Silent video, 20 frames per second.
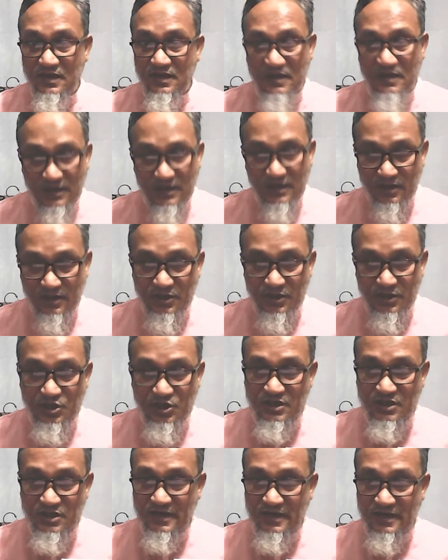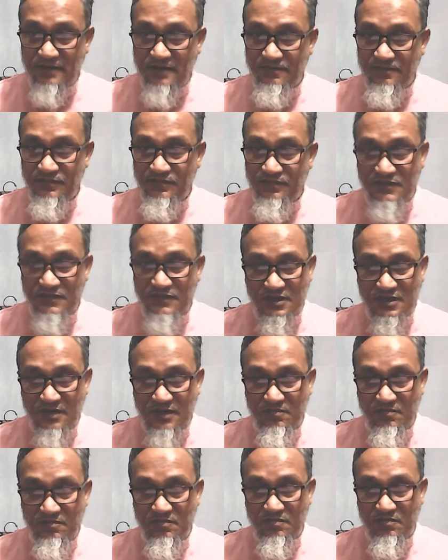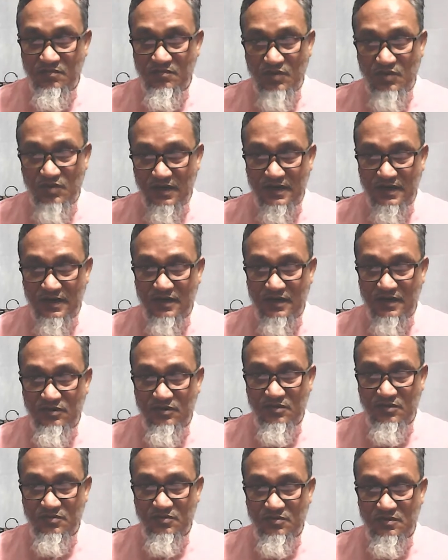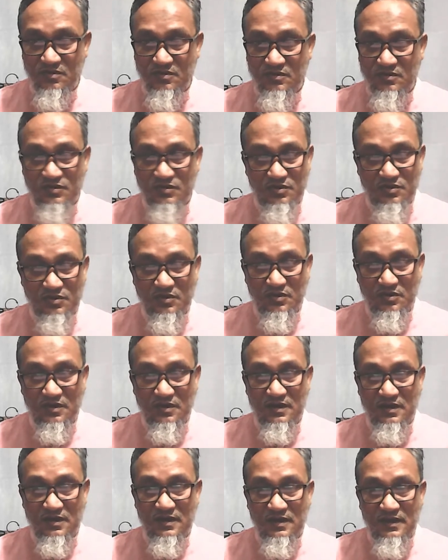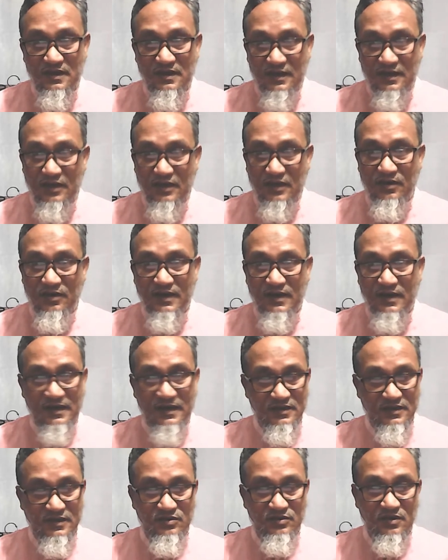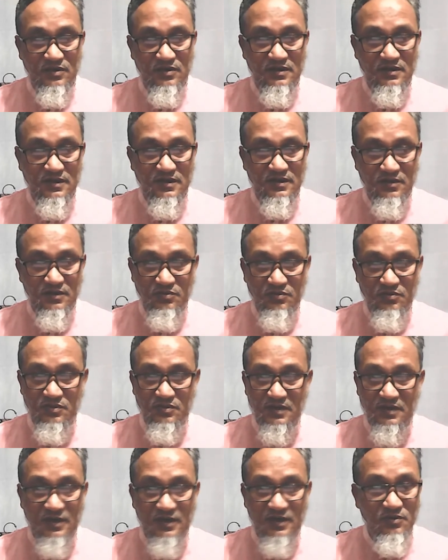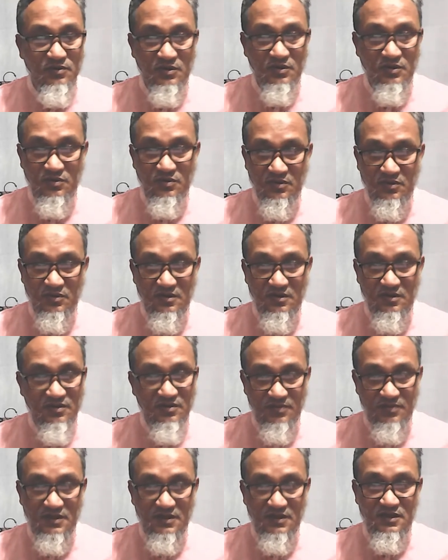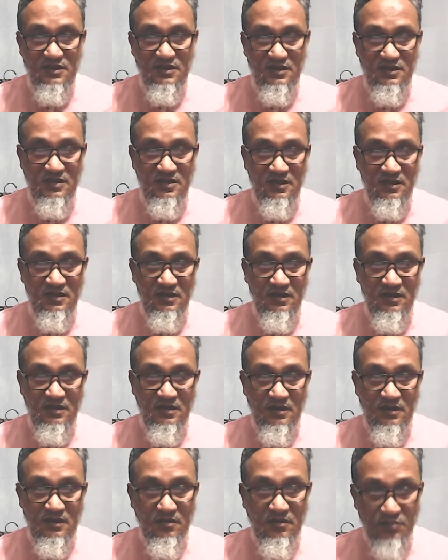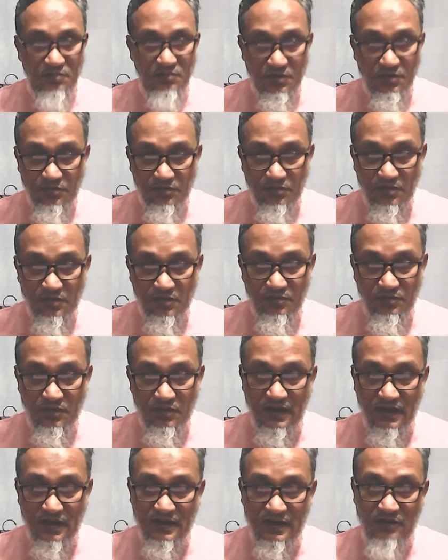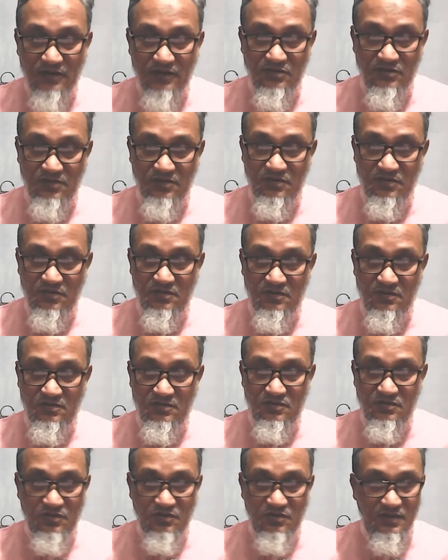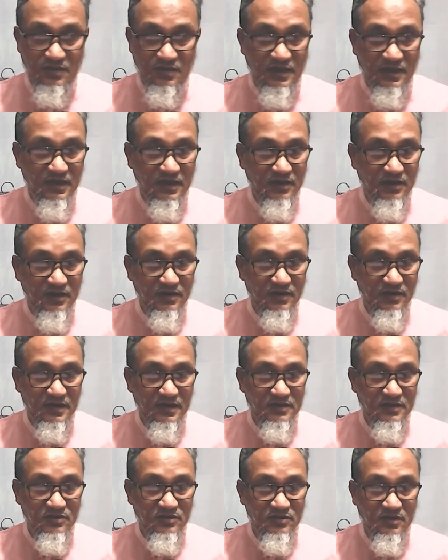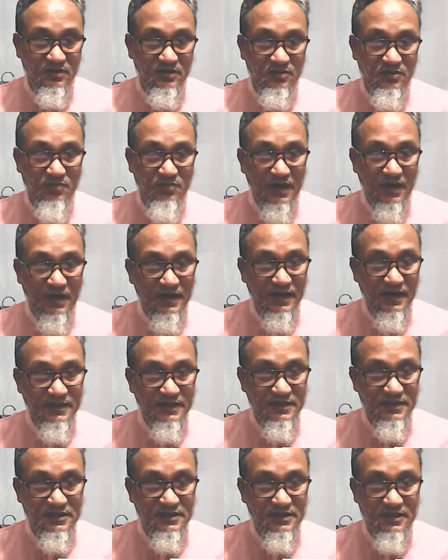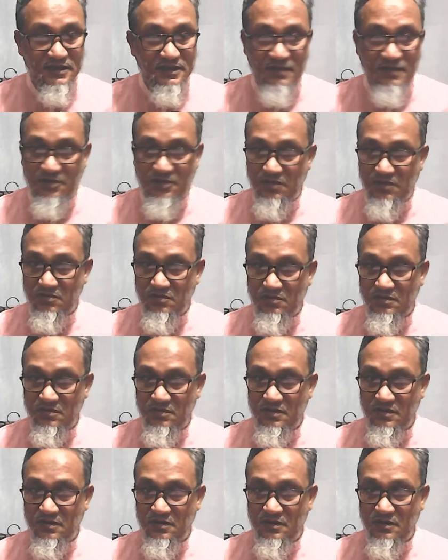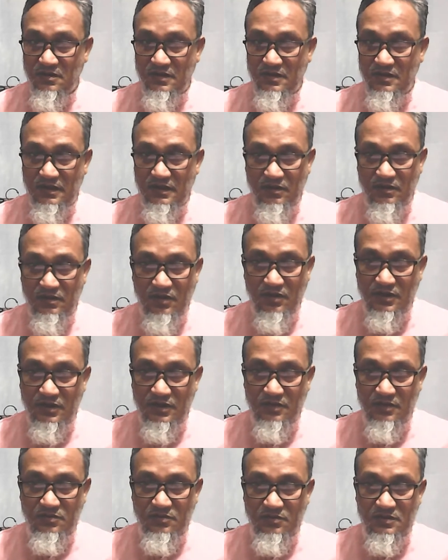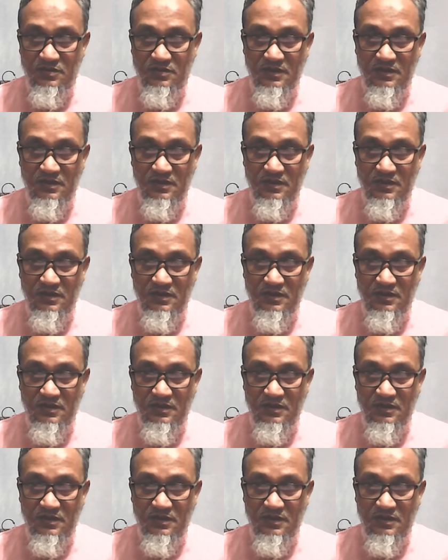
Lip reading: Christian, same, plural countable. So a or an is not used and we don't definite it. People, plural countable. So a or an is not used. Bangladesh, name noun, not used.